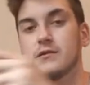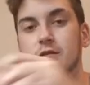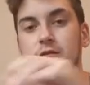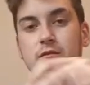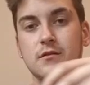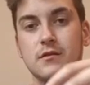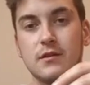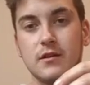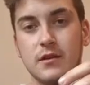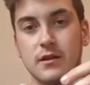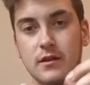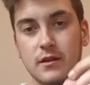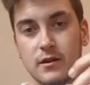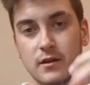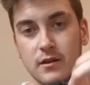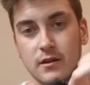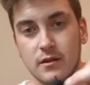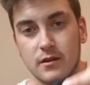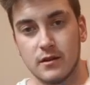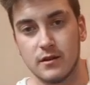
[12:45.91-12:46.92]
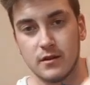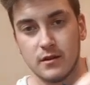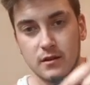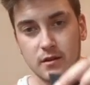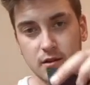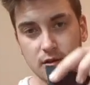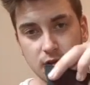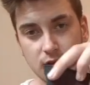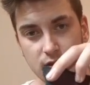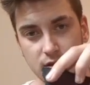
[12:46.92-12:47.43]
So you get
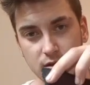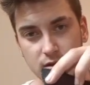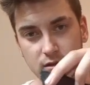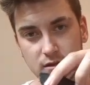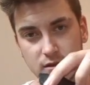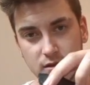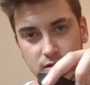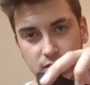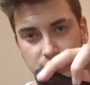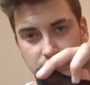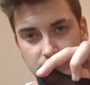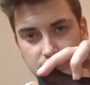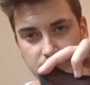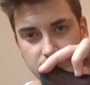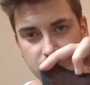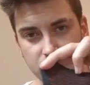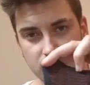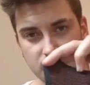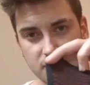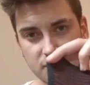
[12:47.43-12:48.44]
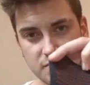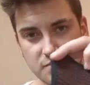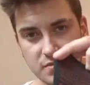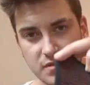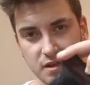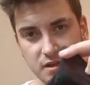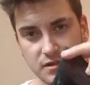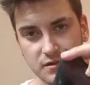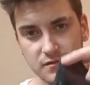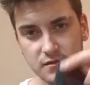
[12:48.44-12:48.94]
just a little
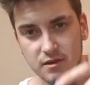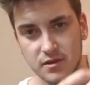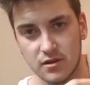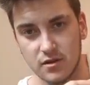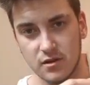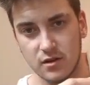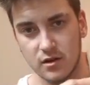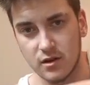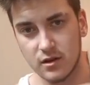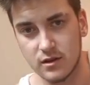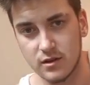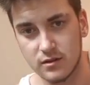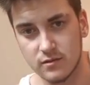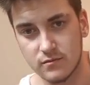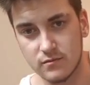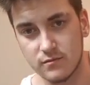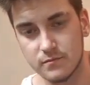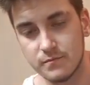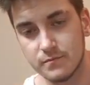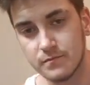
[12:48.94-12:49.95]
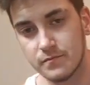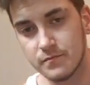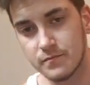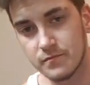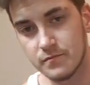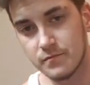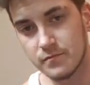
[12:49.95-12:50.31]
piece of a sock, and what